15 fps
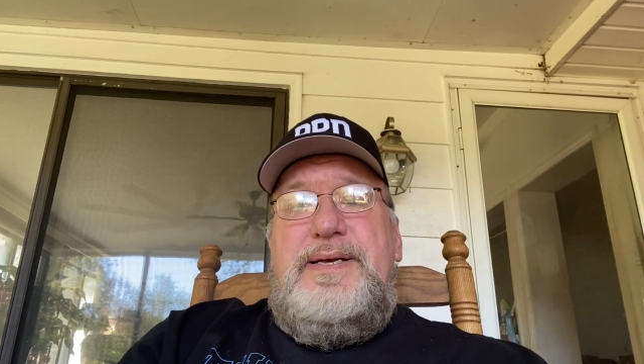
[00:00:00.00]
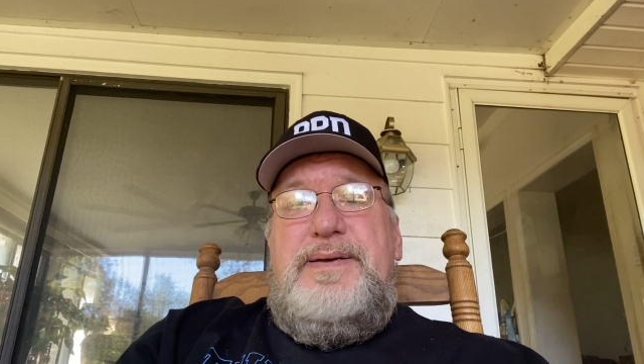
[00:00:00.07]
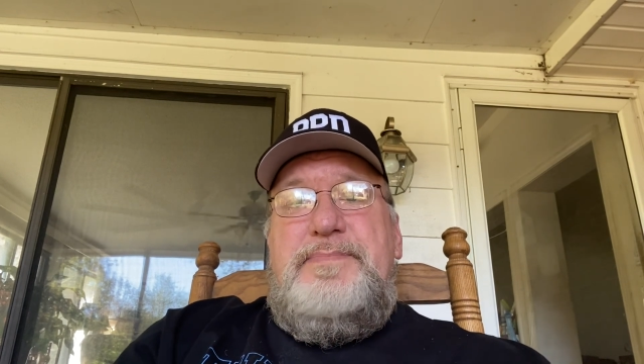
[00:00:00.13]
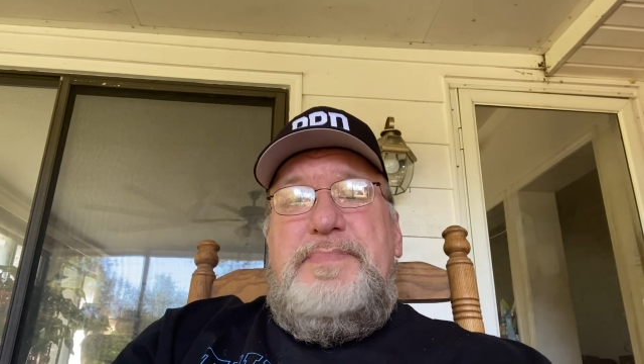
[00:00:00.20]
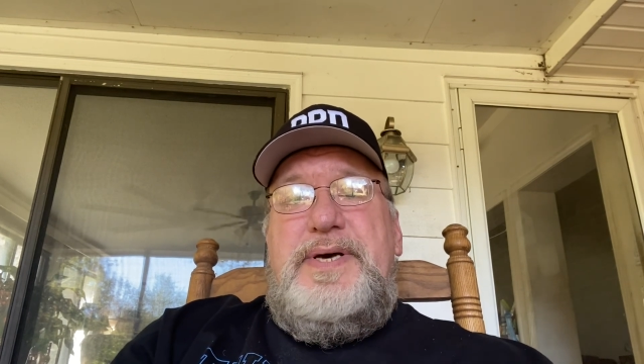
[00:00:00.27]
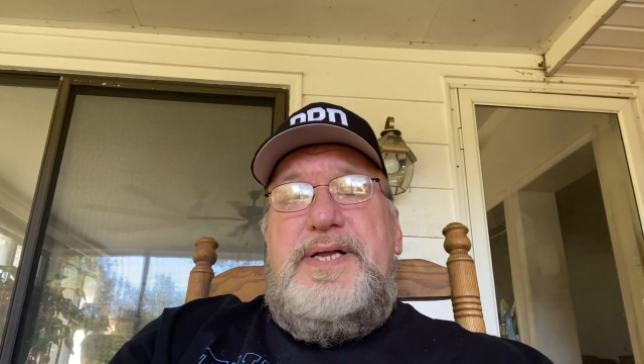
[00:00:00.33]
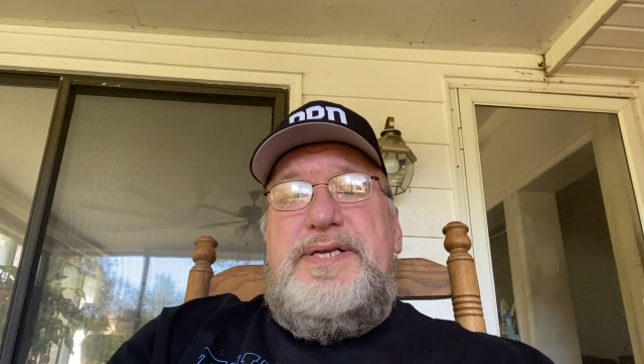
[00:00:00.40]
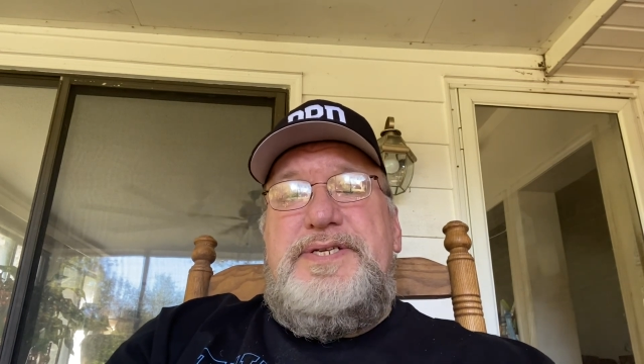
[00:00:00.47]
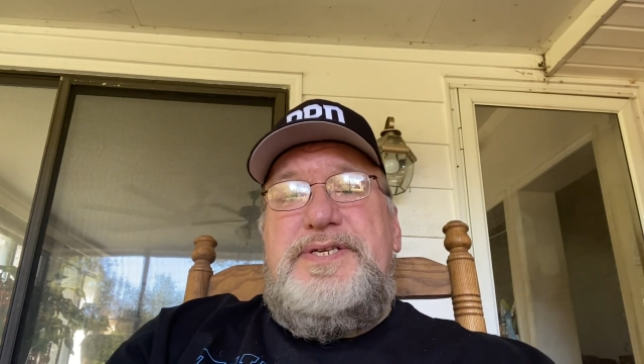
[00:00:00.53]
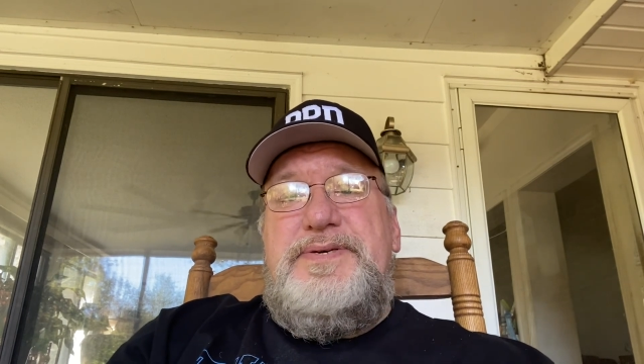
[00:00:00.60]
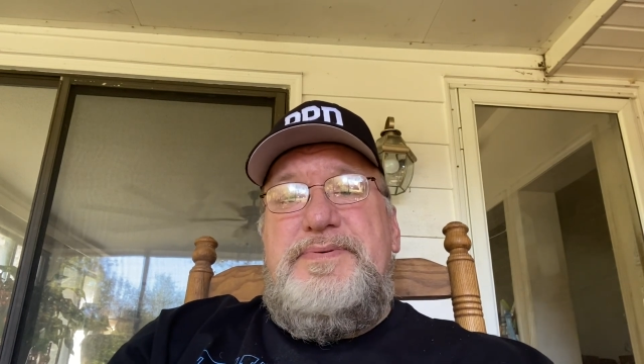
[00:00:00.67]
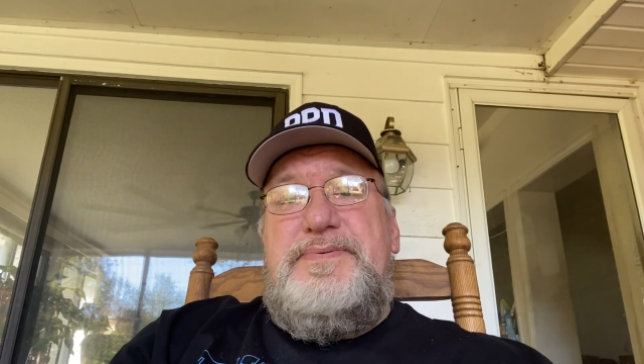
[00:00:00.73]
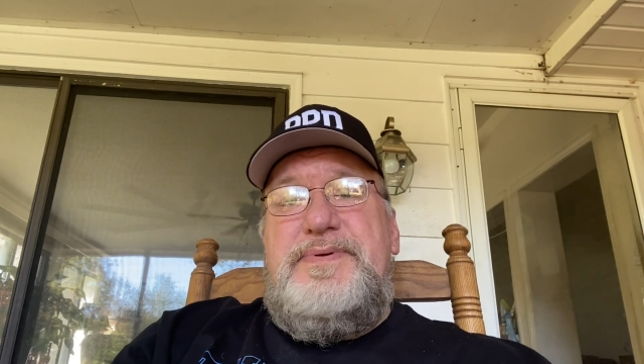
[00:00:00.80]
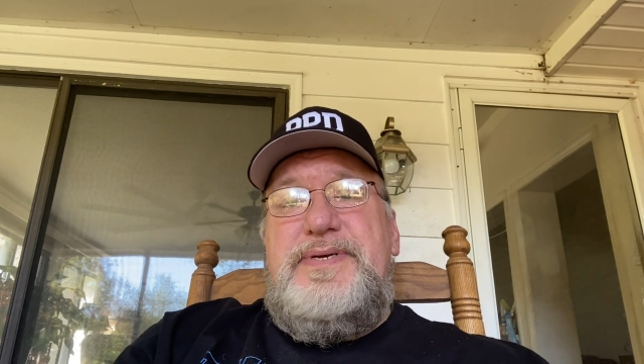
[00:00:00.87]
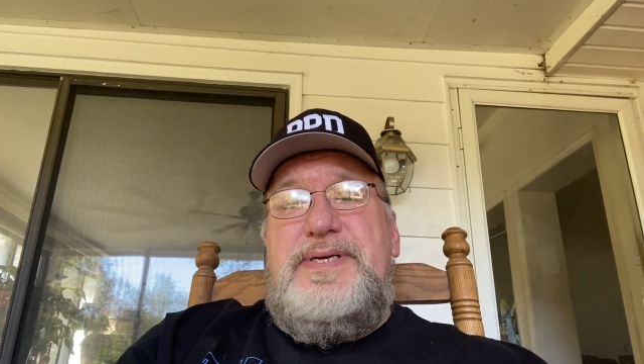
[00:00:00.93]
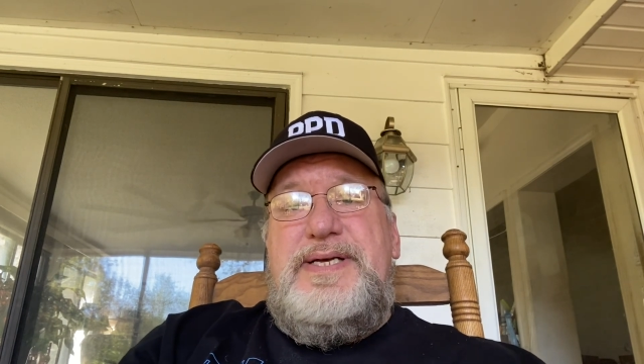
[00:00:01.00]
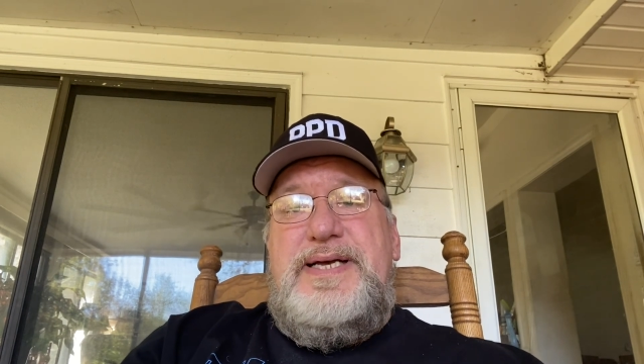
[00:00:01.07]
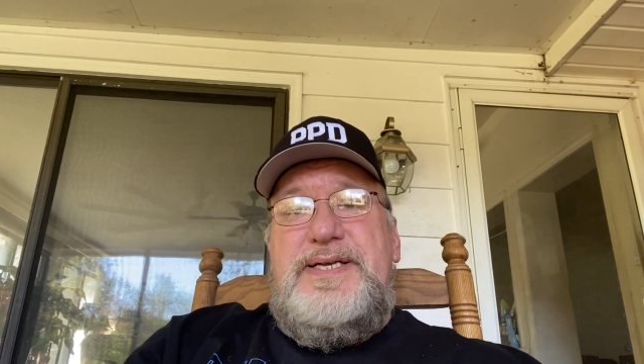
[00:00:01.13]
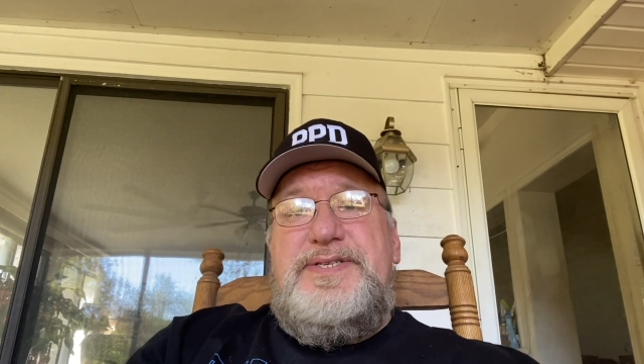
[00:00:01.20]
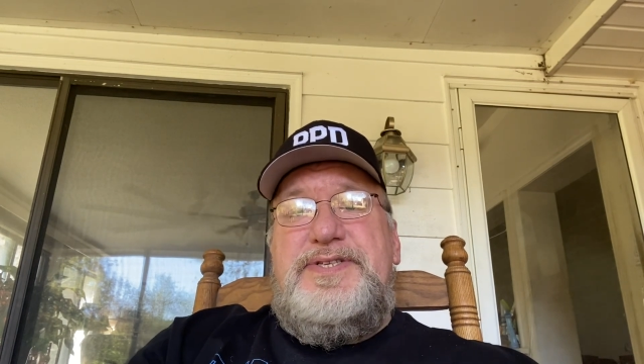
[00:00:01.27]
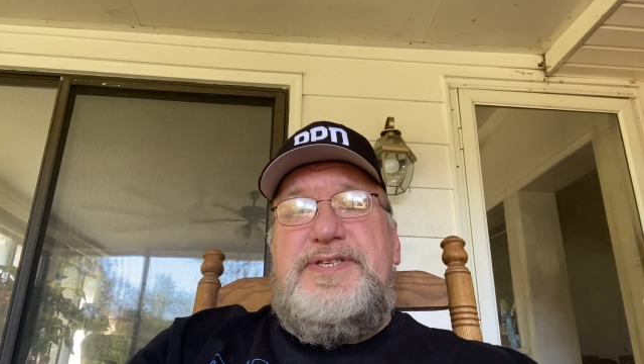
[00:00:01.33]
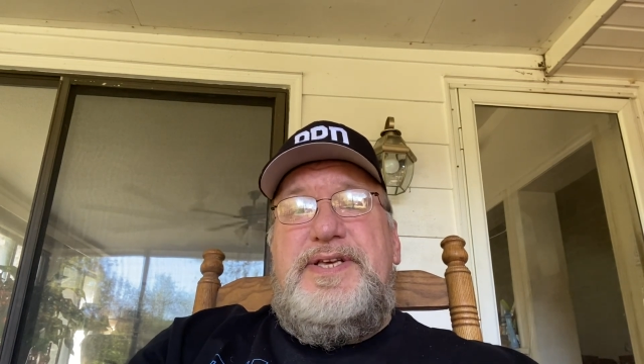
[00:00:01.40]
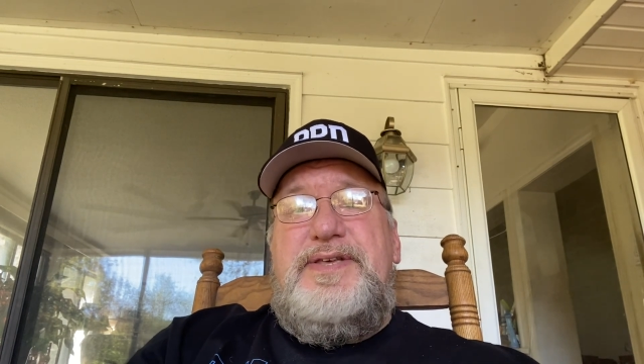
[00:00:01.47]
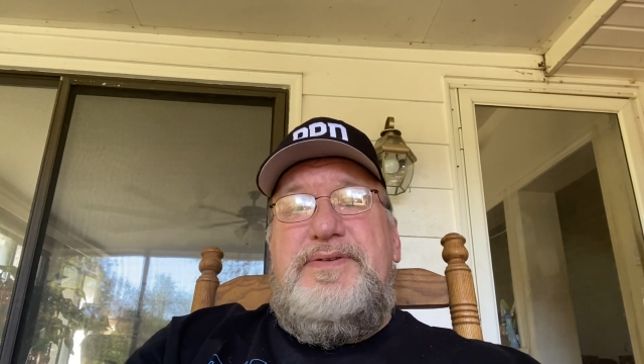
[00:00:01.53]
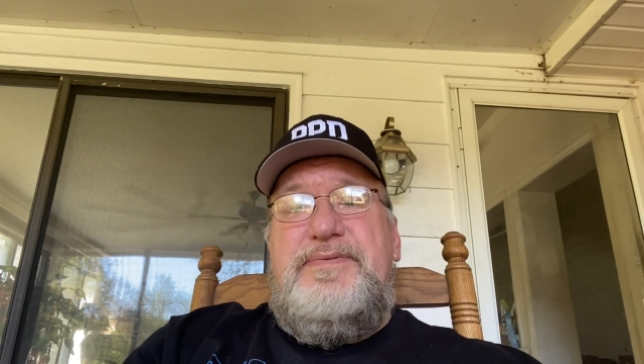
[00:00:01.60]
But until I see